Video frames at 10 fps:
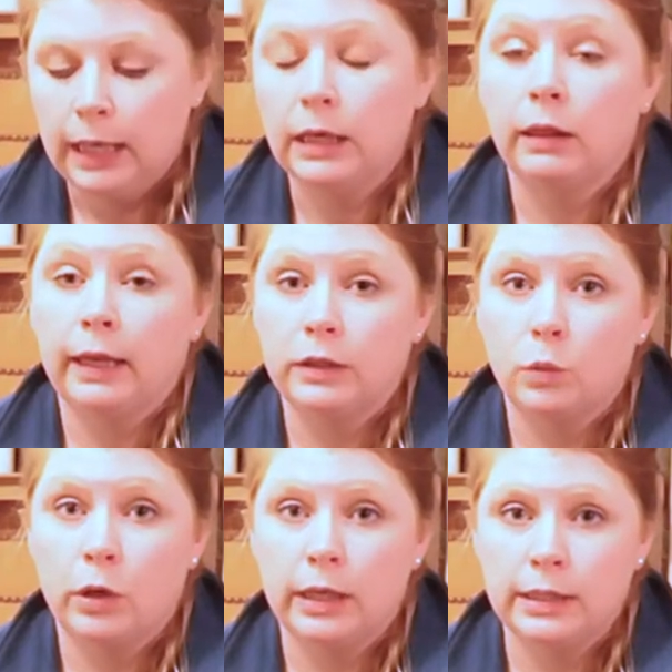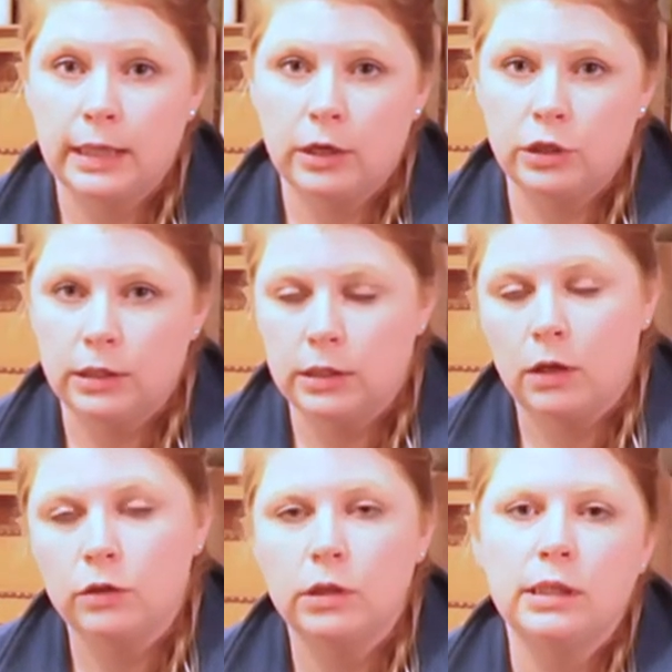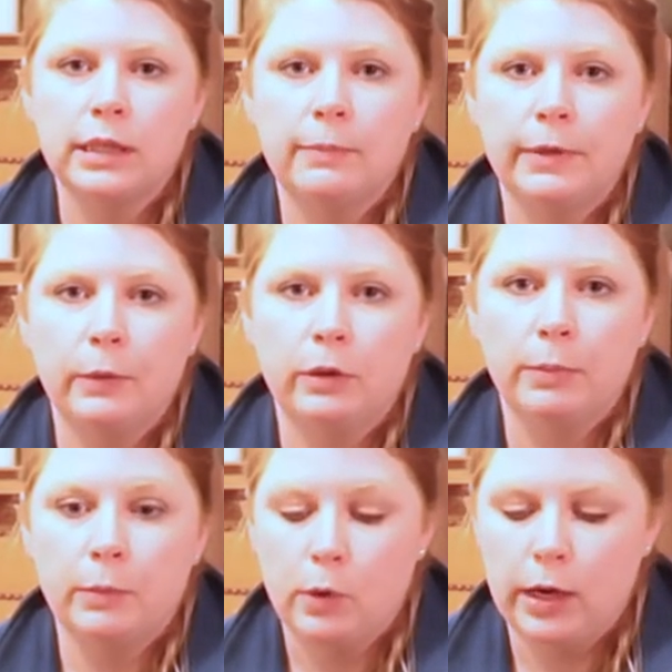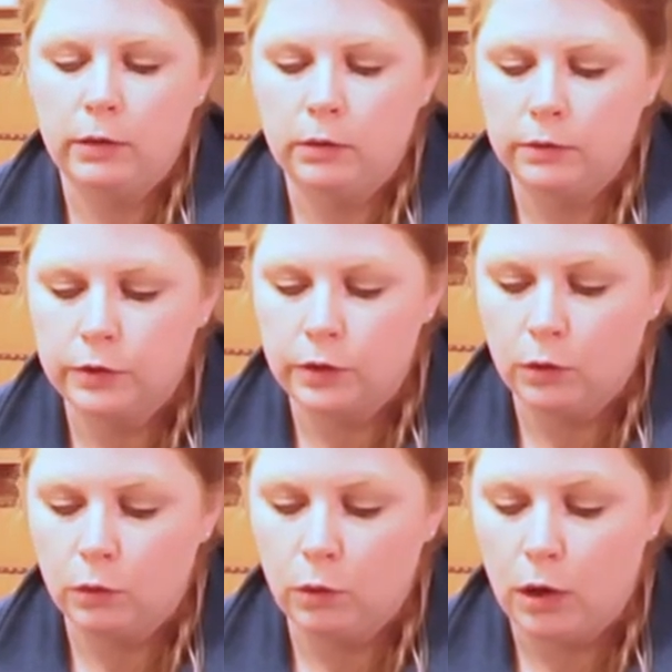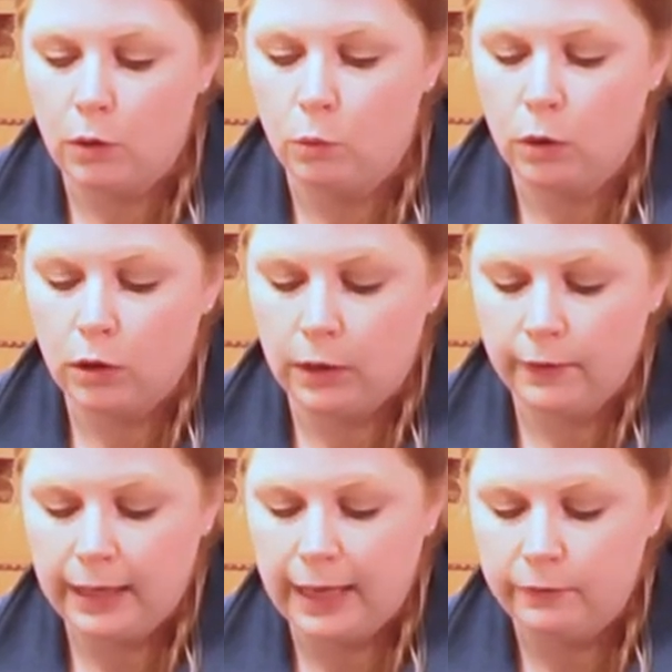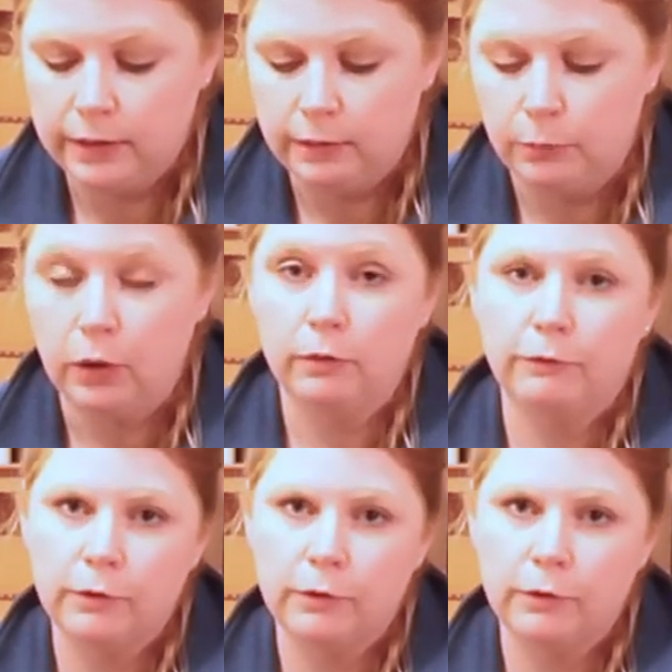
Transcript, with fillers: and I like to work in sections and I'll do the same thing with my bridle. So I'll work on the cavesson part